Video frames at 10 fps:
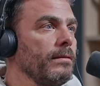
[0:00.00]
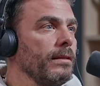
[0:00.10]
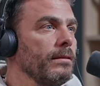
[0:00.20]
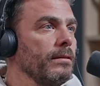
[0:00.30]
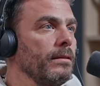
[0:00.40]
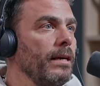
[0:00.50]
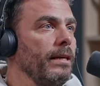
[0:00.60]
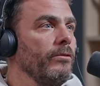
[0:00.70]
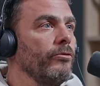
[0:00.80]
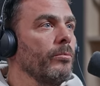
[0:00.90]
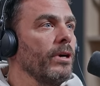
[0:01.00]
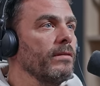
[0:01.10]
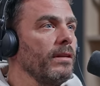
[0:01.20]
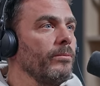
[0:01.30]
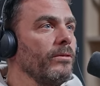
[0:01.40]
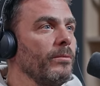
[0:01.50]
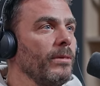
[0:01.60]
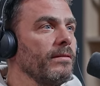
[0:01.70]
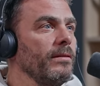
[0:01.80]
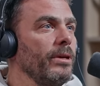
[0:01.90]
684 bus stops on a
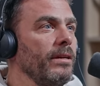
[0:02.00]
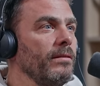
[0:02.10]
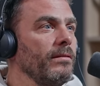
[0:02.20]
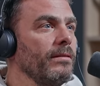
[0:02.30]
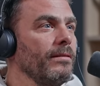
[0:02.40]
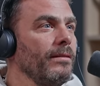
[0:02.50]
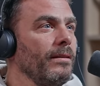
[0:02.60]
monthly basis